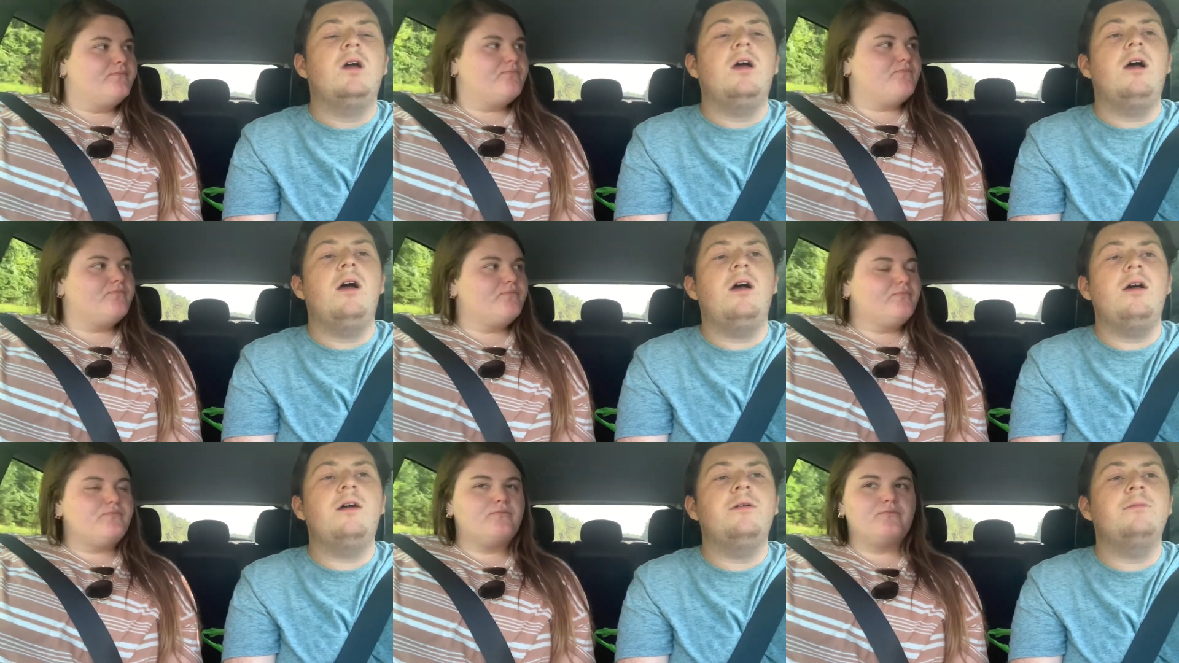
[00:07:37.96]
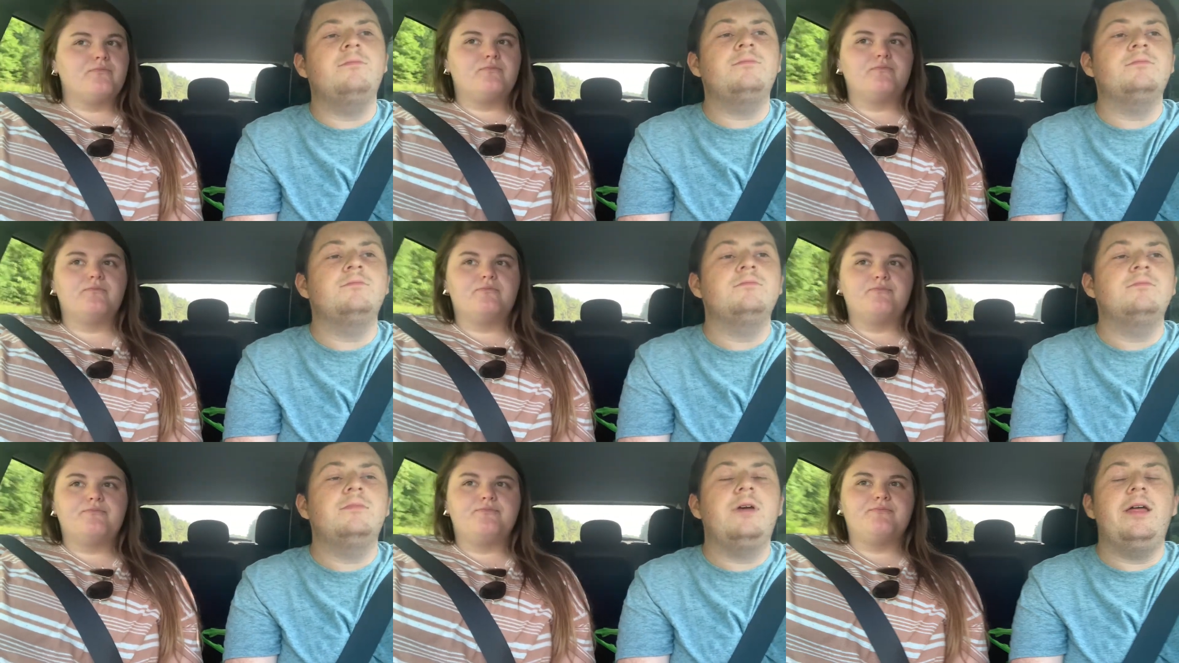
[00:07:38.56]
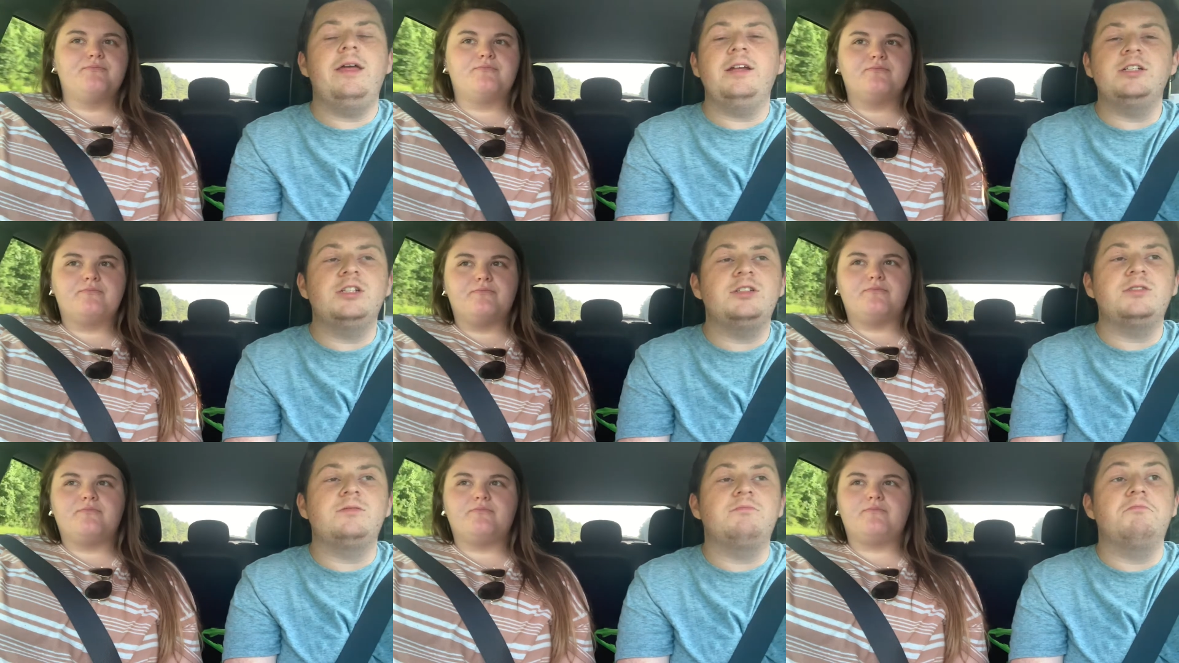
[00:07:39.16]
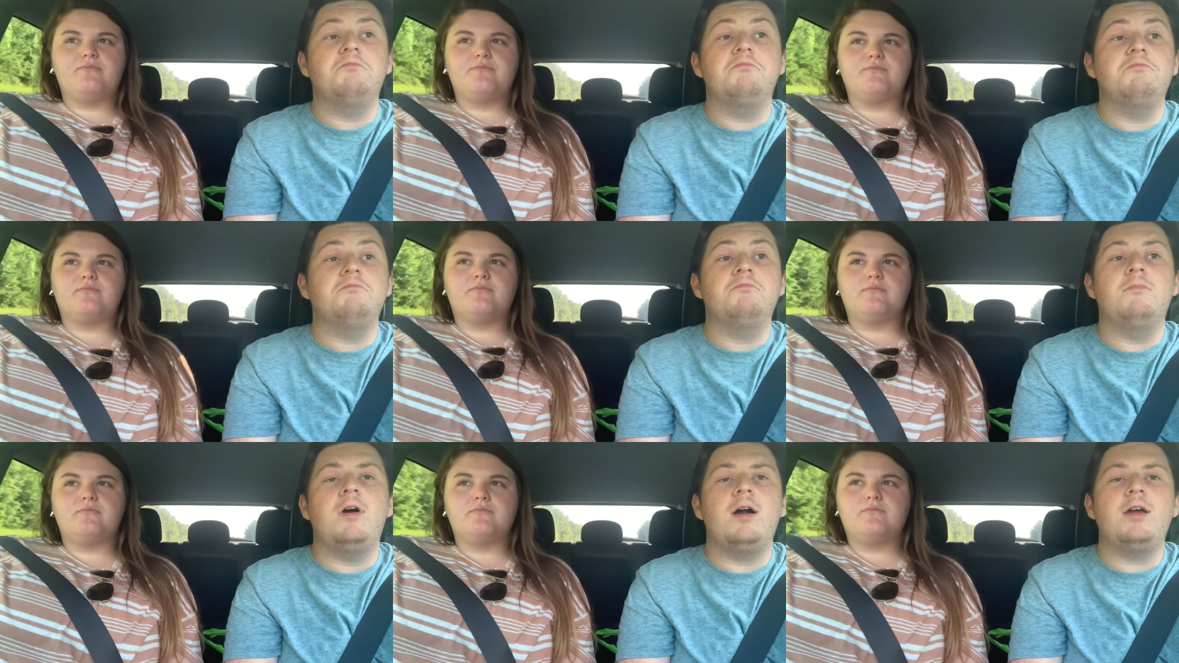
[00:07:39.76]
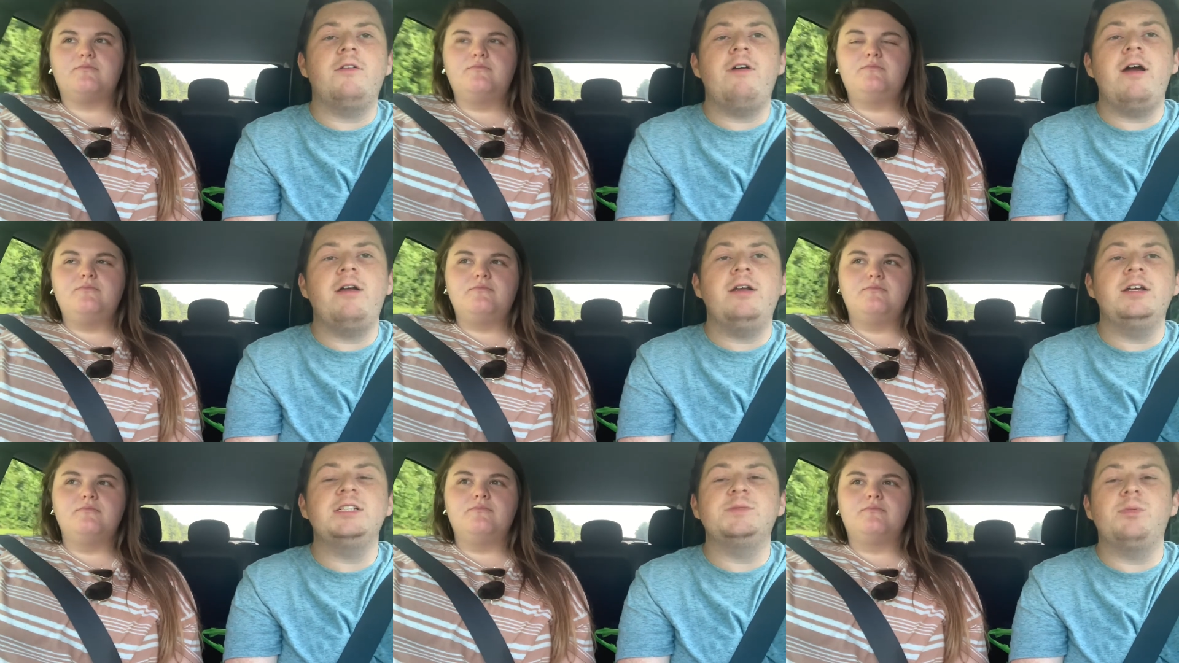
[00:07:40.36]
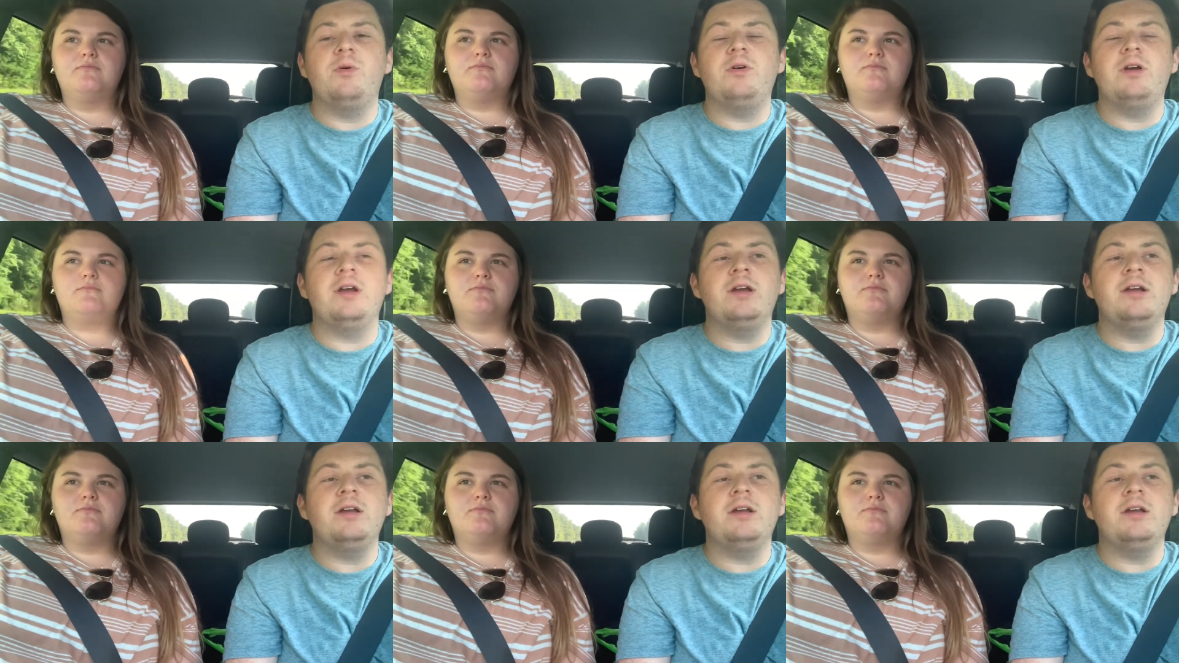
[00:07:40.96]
Speaker 1: Um, I just walking around and exploring.